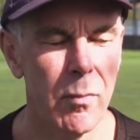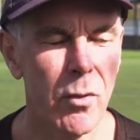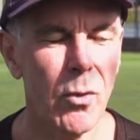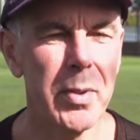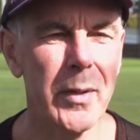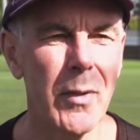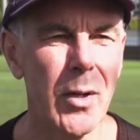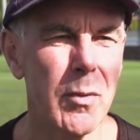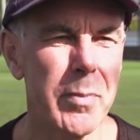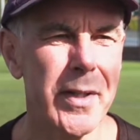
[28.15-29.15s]
all being
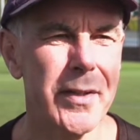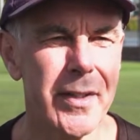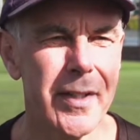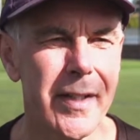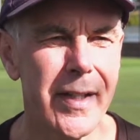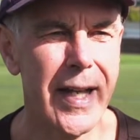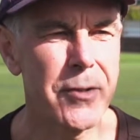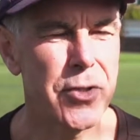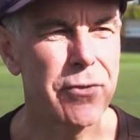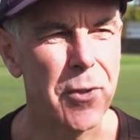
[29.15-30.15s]
well, we'll be at the
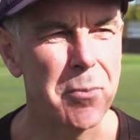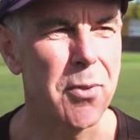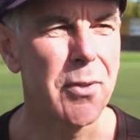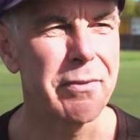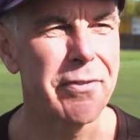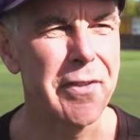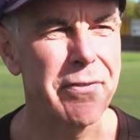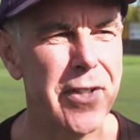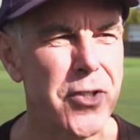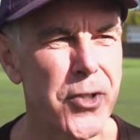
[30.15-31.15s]
House of Football at
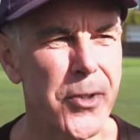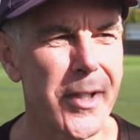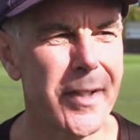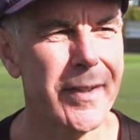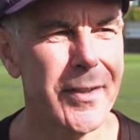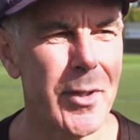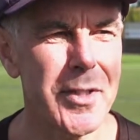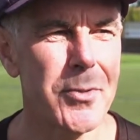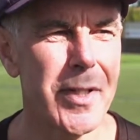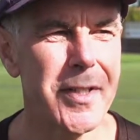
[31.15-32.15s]
FIFA in Zurich
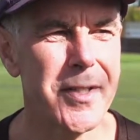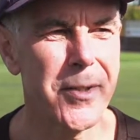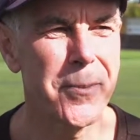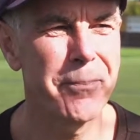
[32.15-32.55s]
2022.